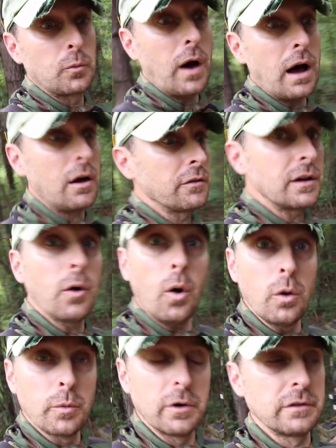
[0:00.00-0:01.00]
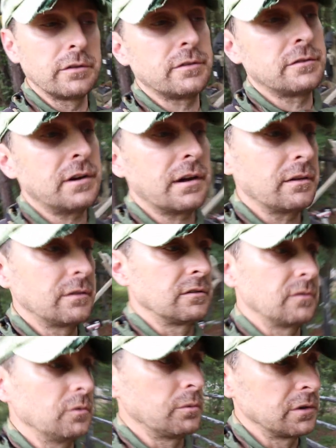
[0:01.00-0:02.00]
Wow, the old ones, check out
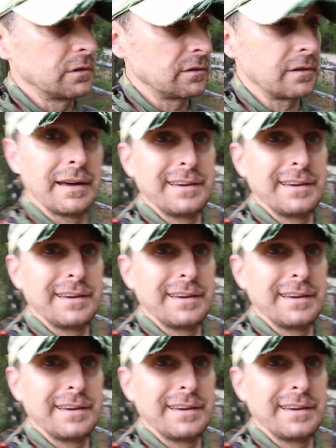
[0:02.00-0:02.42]
these old ones.